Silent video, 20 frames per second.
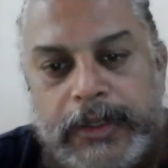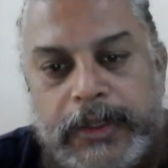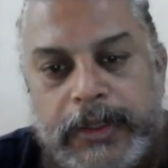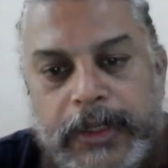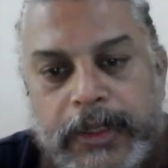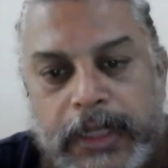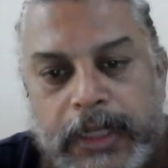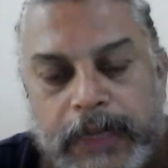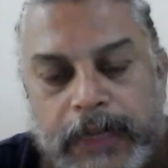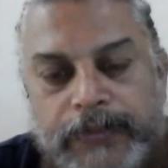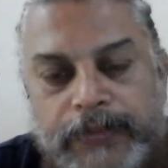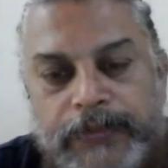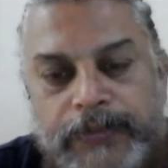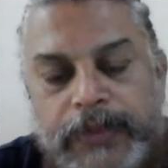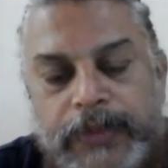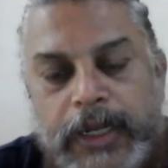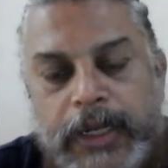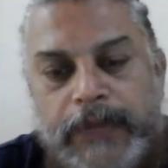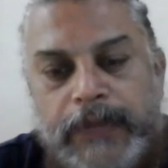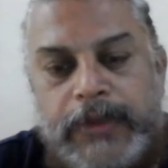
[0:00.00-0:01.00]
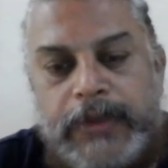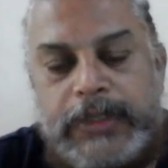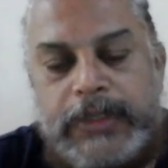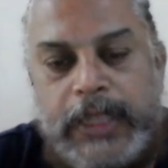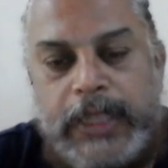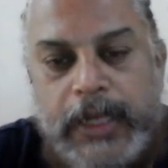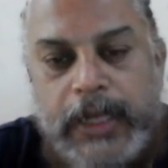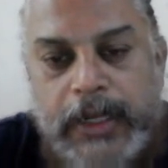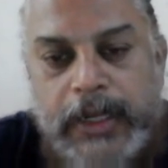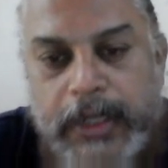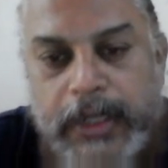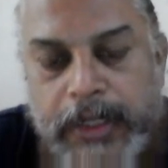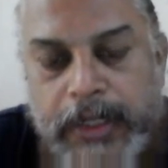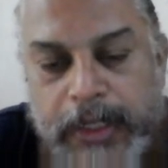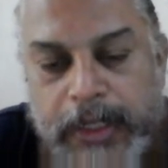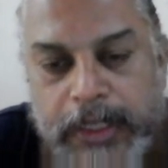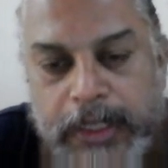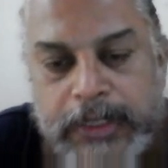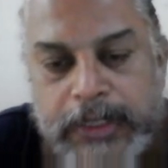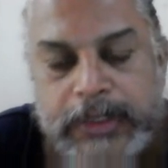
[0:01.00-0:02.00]
if the liver cell
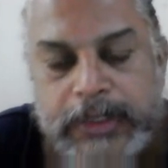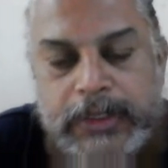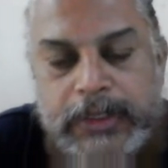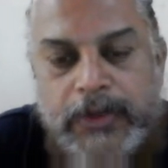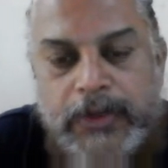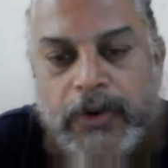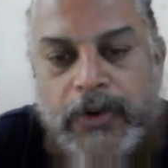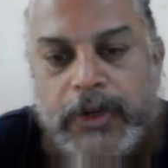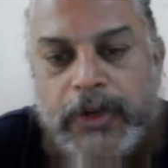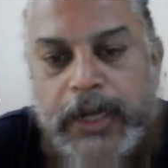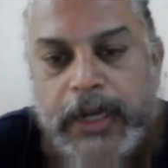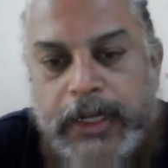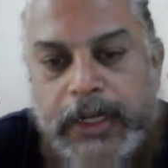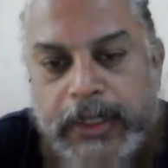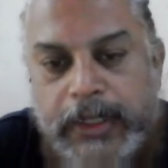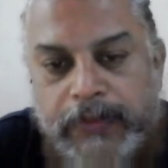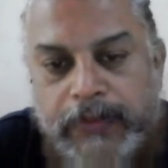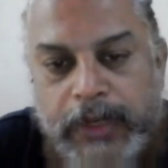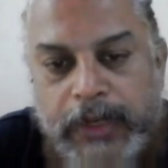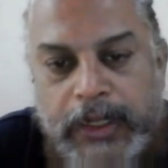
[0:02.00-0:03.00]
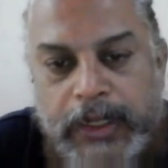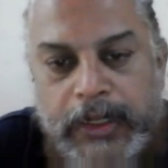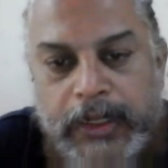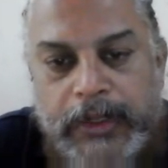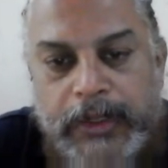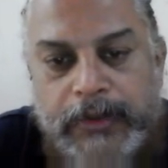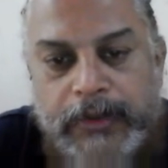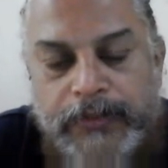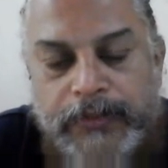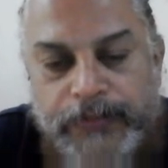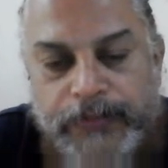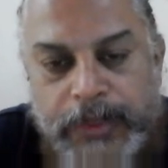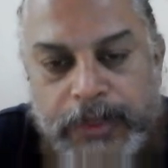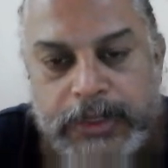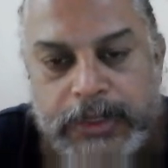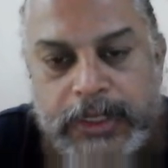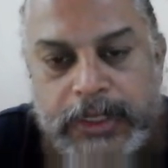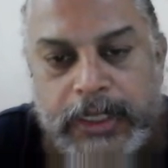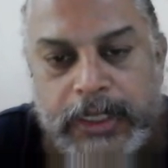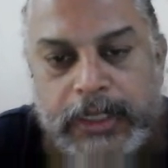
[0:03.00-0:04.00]
is not actively
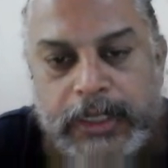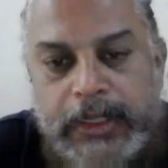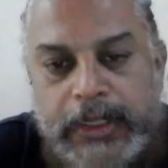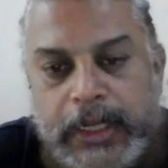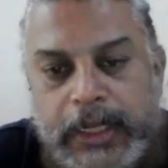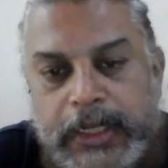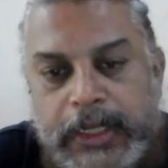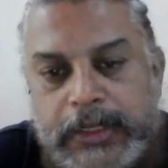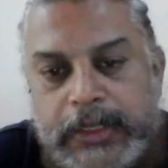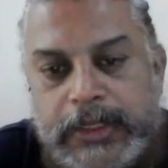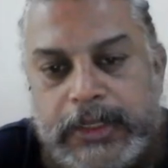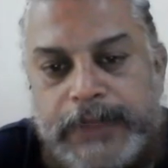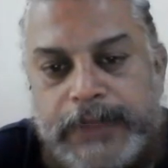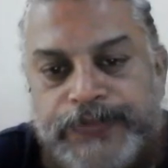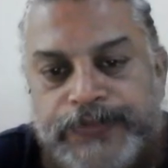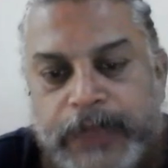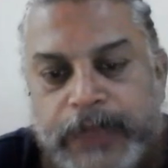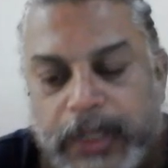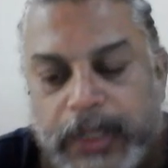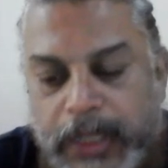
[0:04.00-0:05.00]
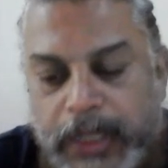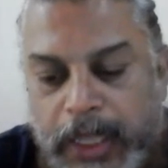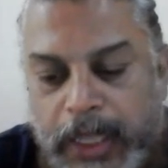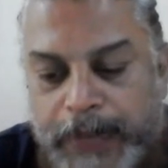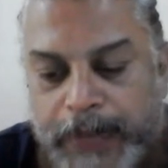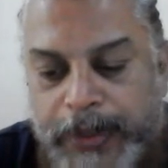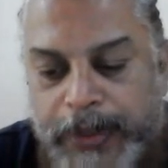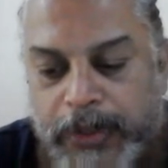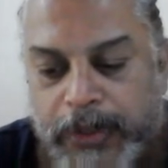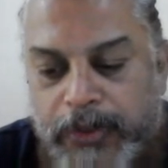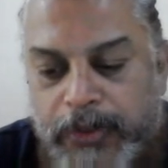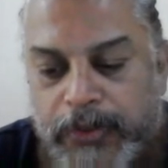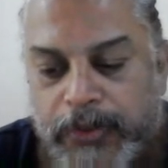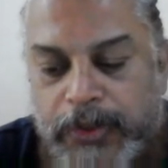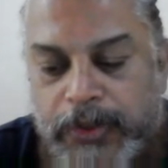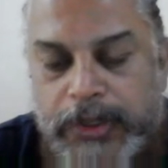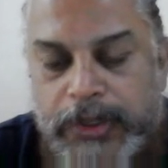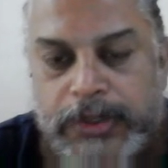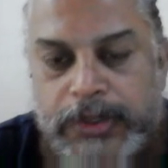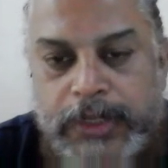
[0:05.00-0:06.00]
functioning, that is
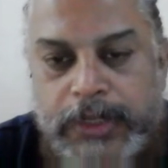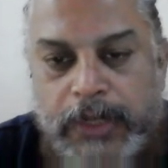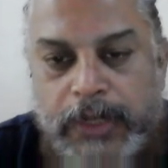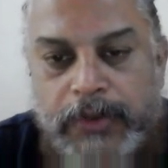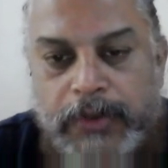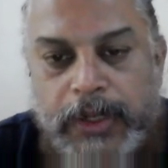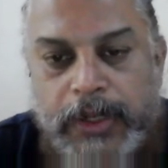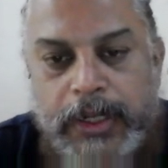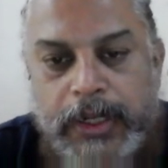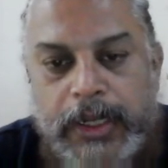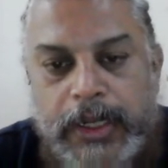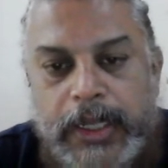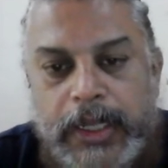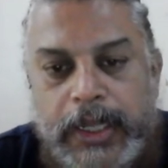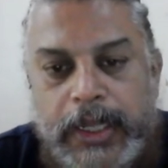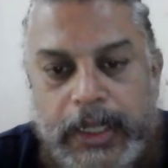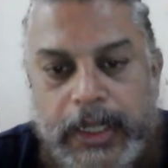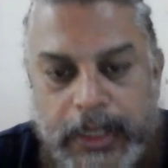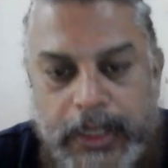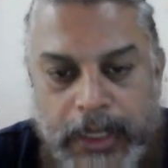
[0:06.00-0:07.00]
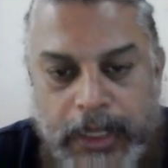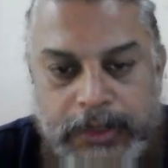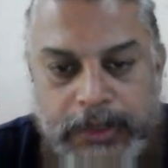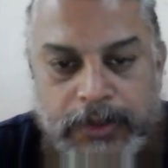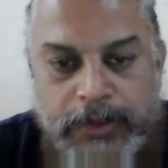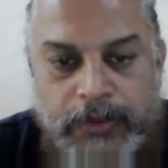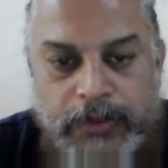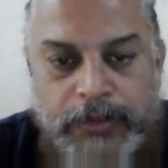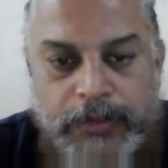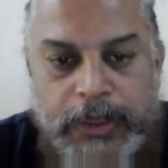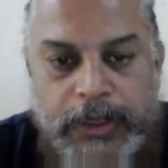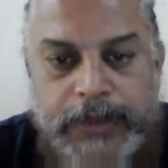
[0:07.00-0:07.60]
hepatocellular carcinoma.